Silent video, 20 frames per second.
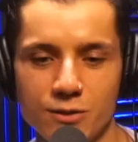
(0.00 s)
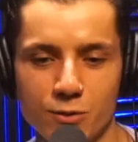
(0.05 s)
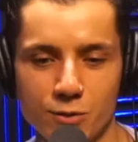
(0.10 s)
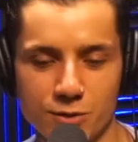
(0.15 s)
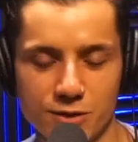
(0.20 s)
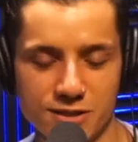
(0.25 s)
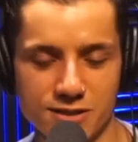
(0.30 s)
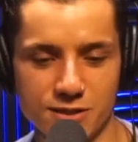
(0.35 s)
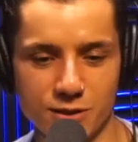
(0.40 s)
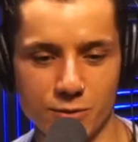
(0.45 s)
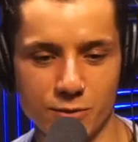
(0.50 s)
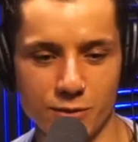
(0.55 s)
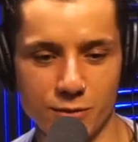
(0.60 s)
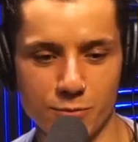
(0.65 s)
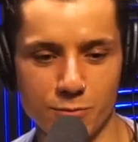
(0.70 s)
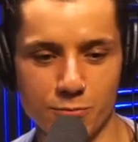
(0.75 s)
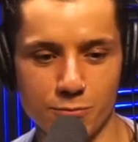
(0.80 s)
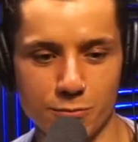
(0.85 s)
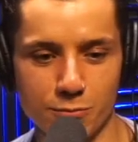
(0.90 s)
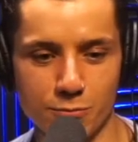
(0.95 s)
holding cell
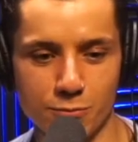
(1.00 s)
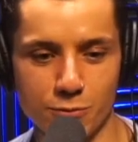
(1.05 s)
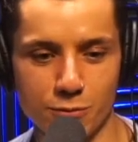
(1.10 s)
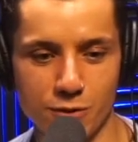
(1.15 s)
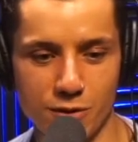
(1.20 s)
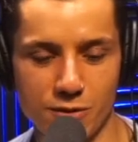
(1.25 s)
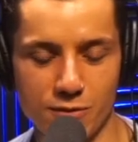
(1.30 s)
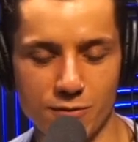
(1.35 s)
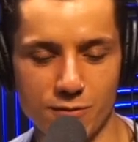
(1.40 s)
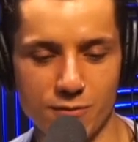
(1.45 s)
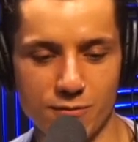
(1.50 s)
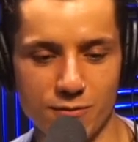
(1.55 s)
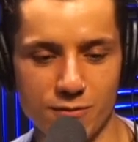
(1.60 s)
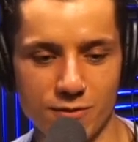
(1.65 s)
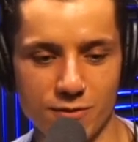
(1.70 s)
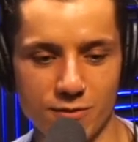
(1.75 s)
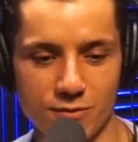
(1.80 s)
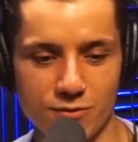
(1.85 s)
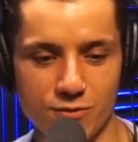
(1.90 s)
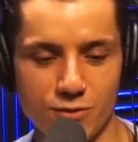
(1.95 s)
with
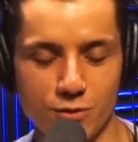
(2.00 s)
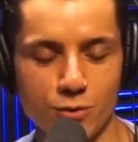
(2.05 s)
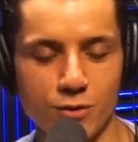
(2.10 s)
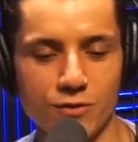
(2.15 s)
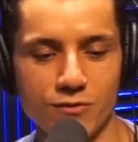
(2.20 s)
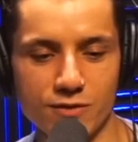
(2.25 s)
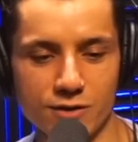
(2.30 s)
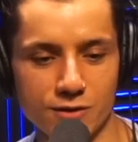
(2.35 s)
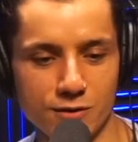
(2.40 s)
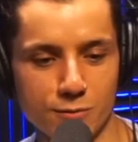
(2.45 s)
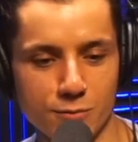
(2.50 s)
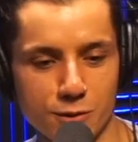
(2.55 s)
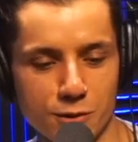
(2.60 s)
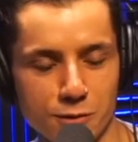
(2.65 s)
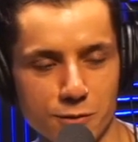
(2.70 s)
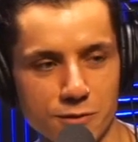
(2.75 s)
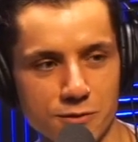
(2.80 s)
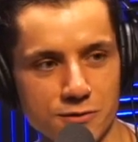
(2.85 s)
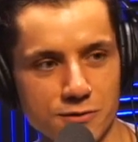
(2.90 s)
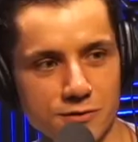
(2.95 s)
2 convicted
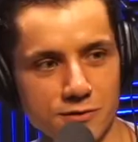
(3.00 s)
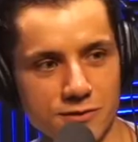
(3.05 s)
murderers.